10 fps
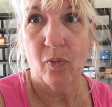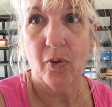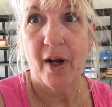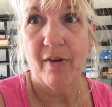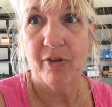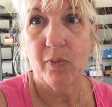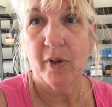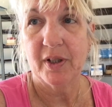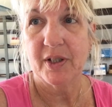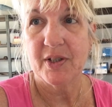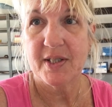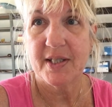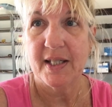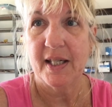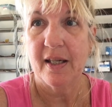where everyone can
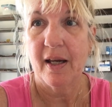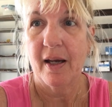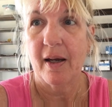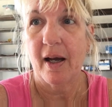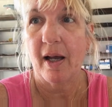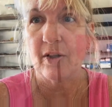see. I'll